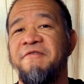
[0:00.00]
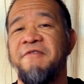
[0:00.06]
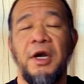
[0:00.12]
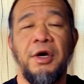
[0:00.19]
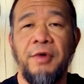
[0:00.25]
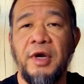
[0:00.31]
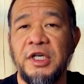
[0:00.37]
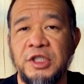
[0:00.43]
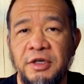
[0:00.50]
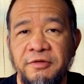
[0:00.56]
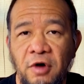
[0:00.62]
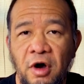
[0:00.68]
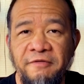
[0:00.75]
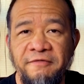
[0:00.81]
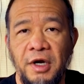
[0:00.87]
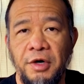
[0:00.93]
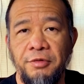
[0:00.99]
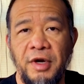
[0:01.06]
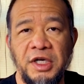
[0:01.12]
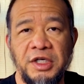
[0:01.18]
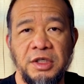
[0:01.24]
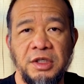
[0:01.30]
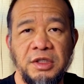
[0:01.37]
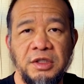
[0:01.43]
the federation of all
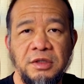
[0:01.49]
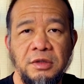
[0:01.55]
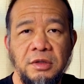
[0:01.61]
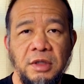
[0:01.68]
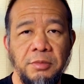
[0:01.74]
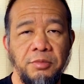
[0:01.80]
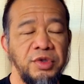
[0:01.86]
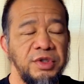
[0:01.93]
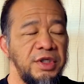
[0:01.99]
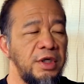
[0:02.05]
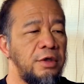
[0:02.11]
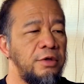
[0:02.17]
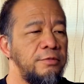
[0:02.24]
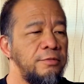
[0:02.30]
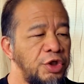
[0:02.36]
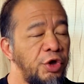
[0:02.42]
federations in Brazil.